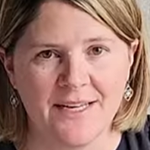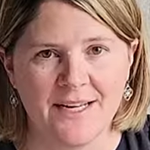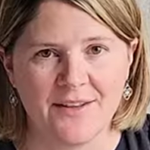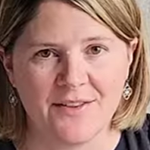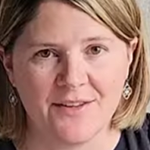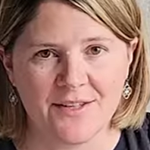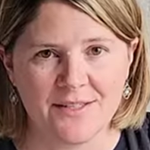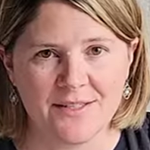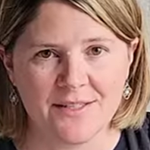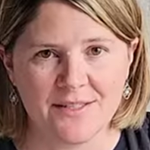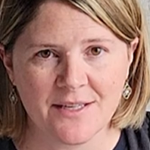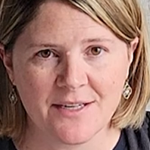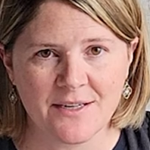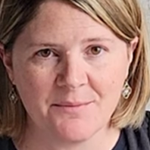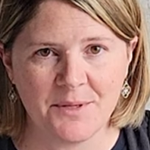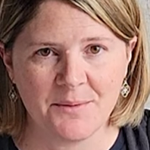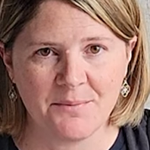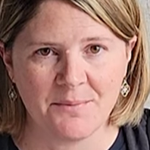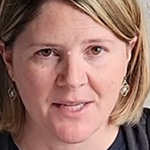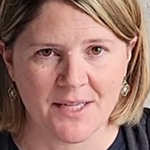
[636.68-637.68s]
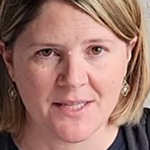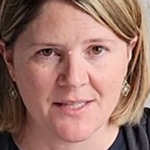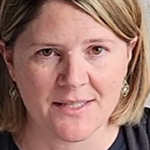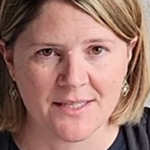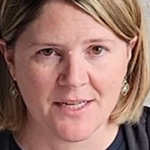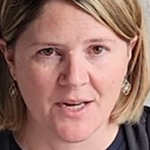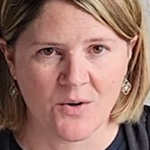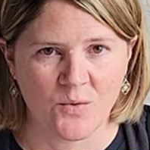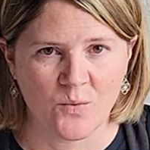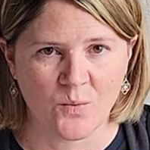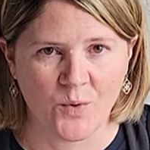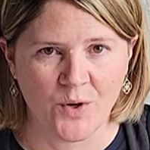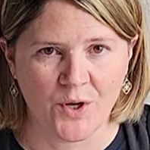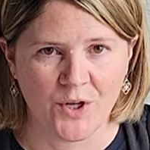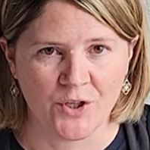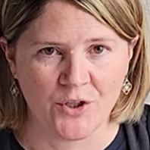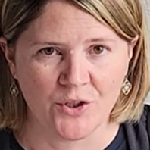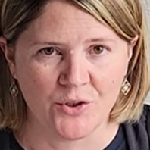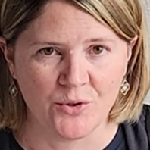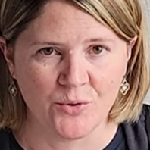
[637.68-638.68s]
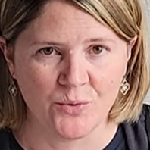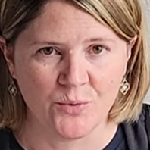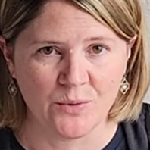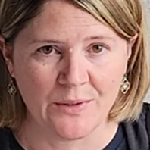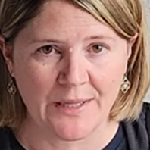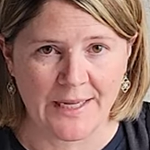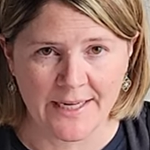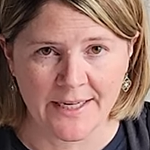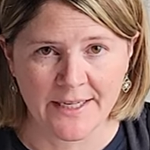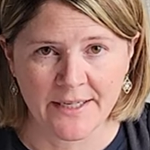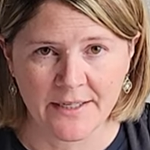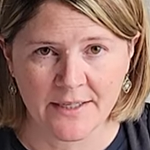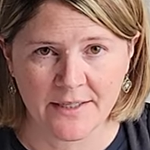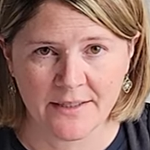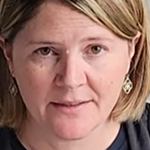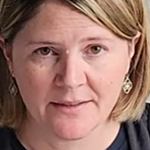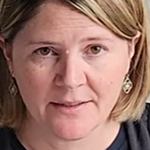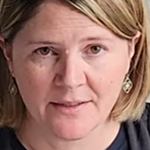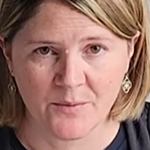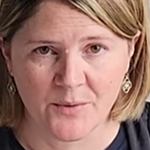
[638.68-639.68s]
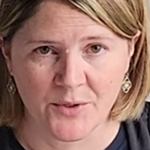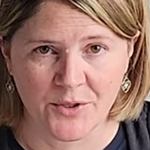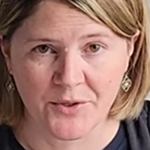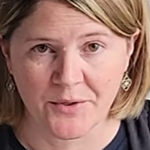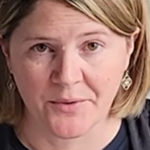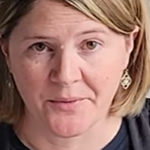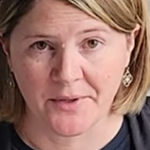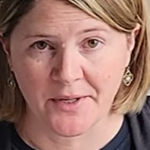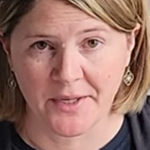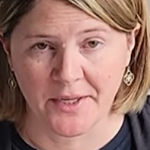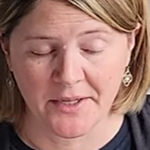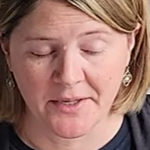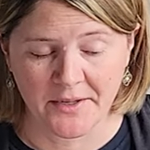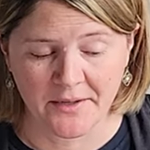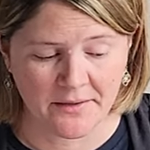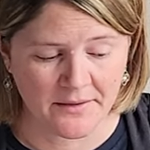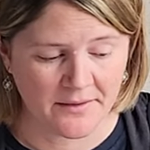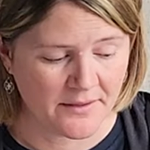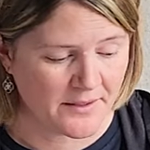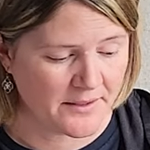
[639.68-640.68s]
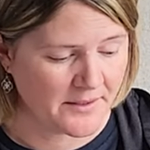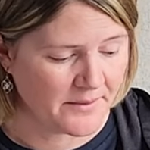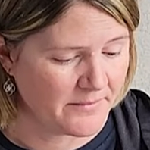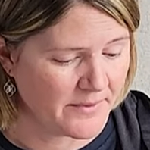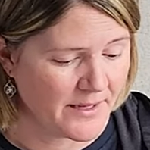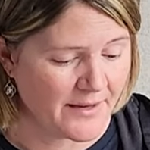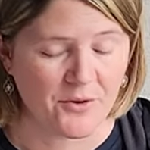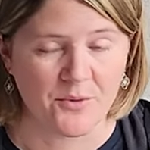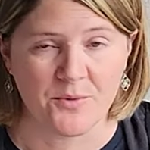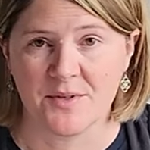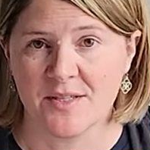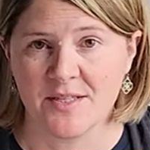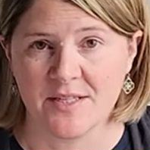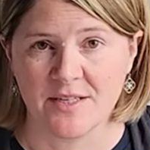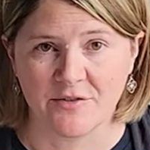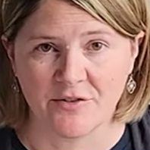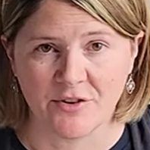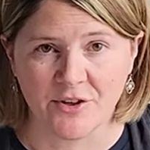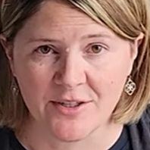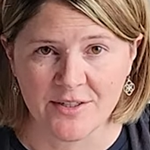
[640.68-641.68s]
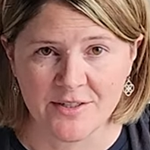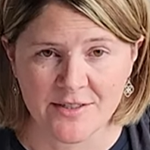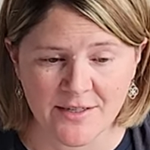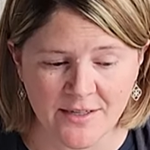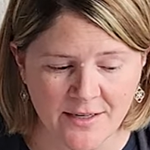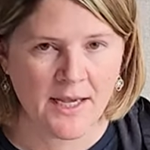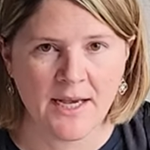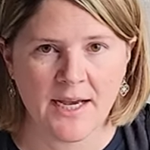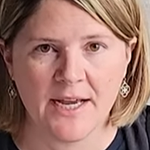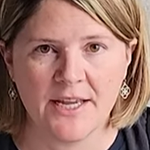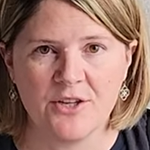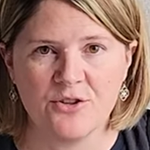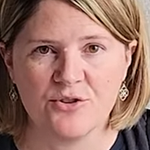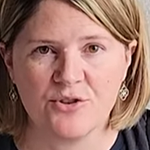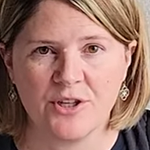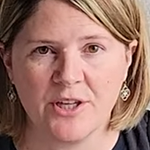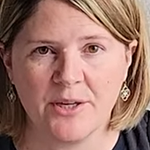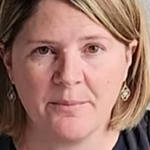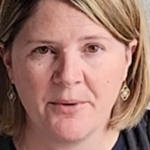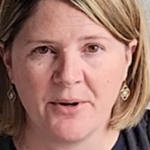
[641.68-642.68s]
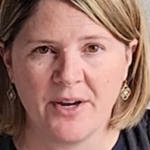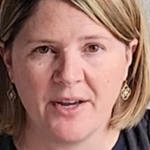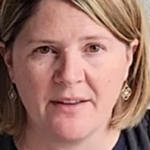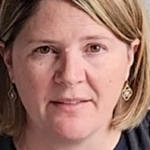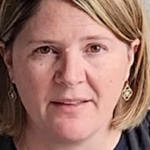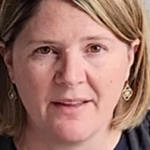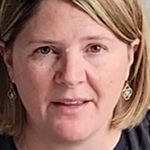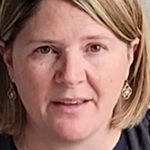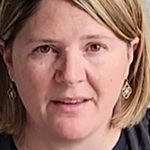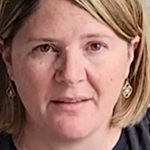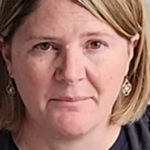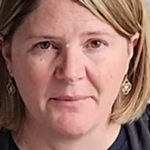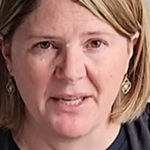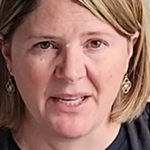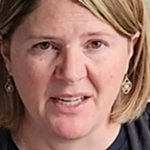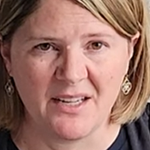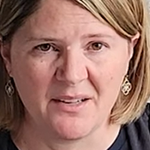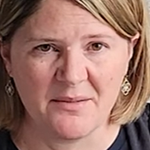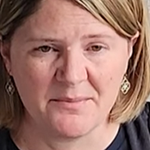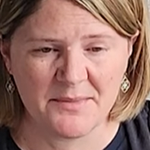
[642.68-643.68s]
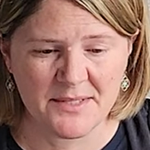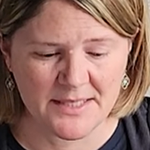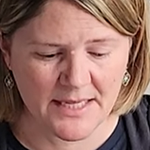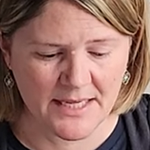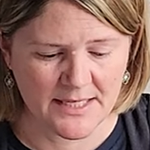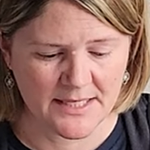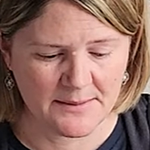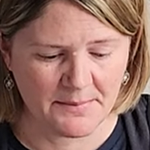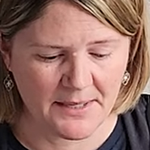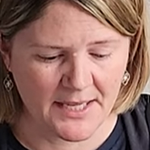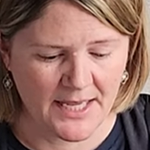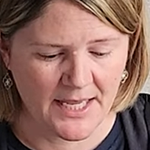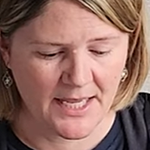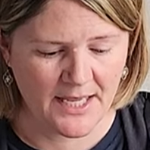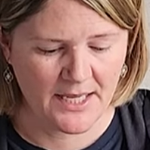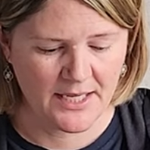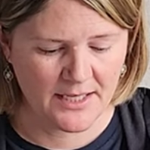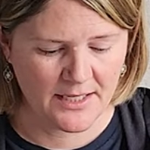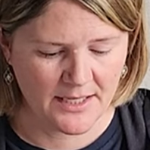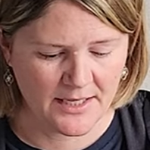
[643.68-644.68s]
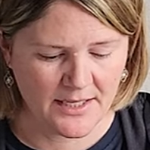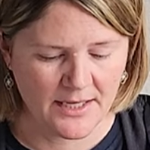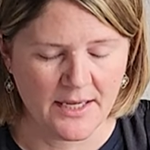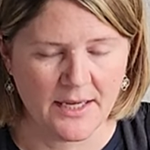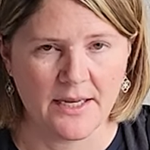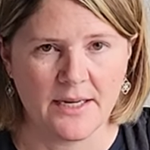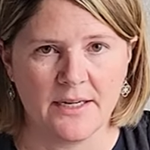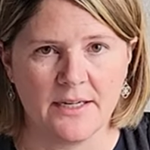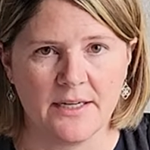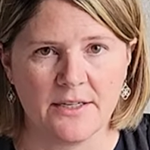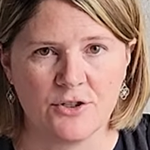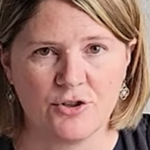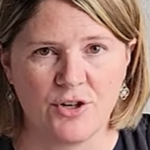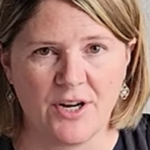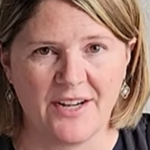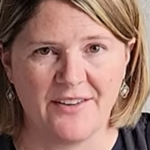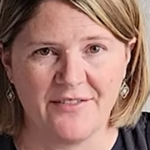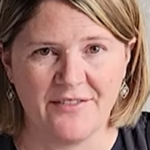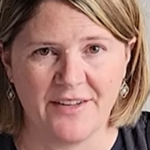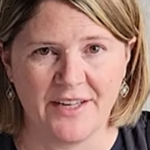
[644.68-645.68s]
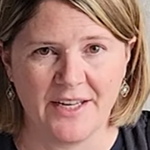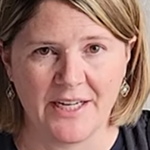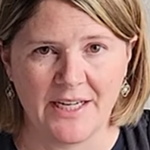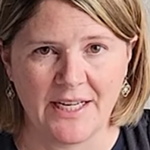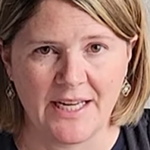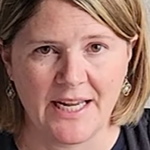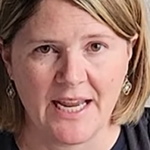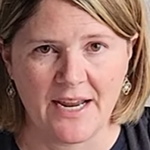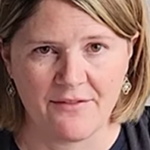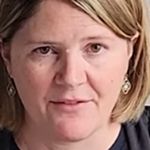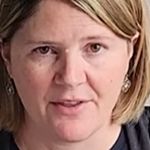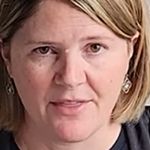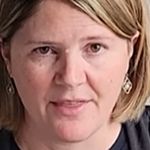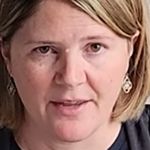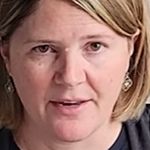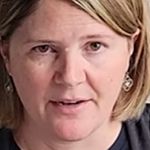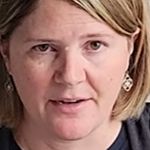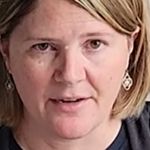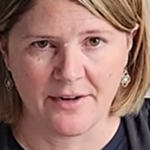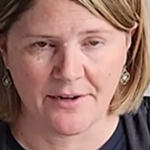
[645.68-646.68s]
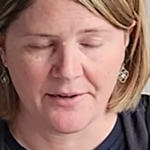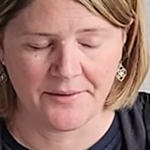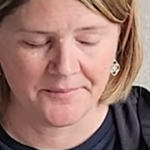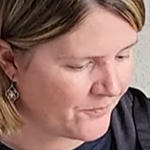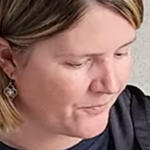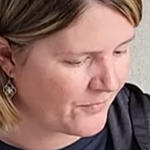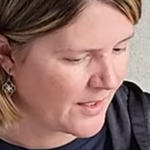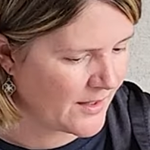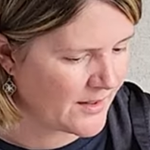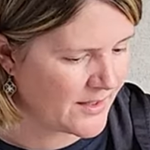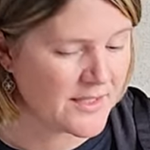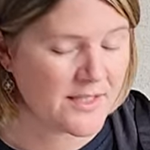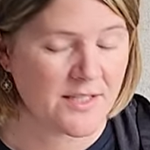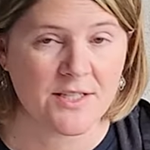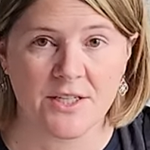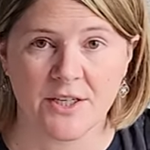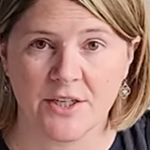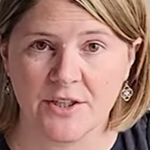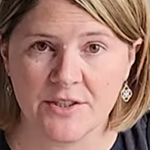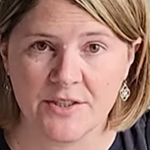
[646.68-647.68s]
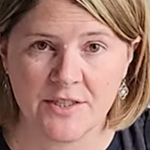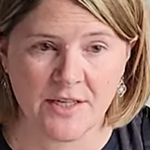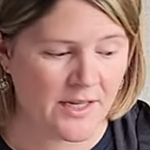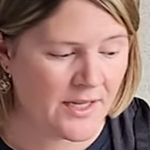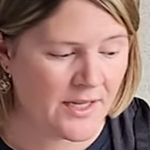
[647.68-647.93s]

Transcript: Now this is gonna be based on what you like and what you don't like. Everyone's different. I usually bring like a medium-sized bag and try to fit everything in here. Let's start.